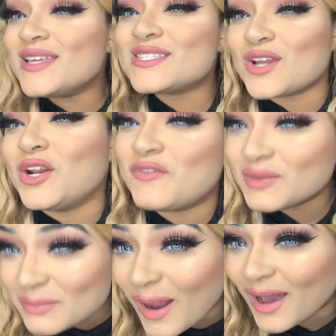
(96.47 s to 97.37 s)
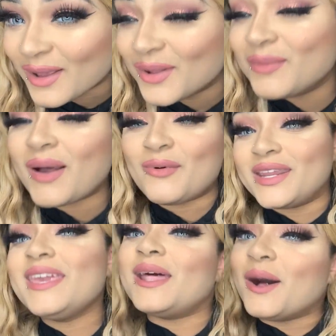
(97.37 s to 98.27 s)
started from the bottom, I want
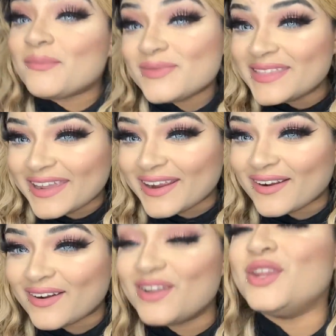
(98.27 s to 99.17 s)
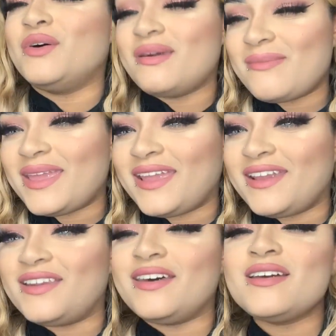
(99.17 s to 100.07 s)
to get up there, you know what I
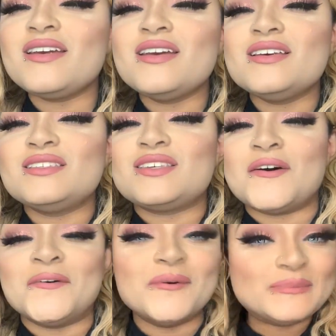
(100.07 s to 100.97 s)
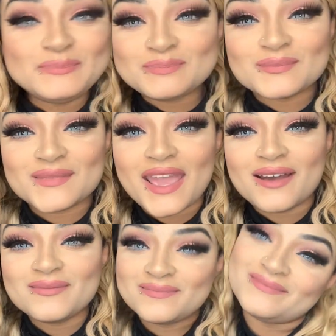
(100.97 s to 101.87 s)
mean? So
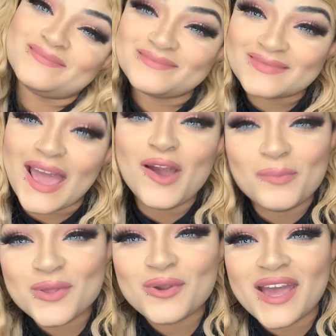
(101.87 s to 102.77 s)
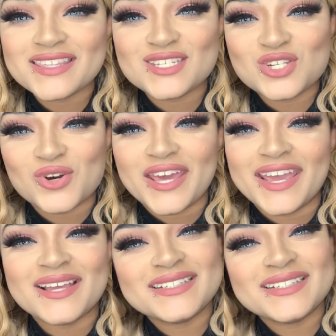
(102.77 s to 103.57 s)
yeah, I hope you guys enjoy.